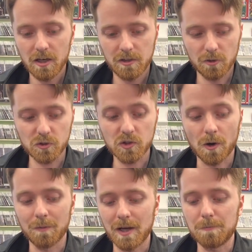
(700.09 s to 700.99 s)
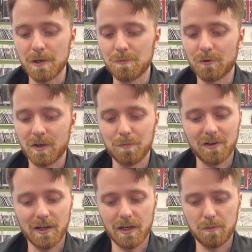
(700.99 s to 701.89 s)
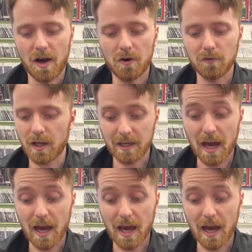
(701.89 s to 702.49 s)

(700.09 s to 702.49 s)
there's so many people complaining about like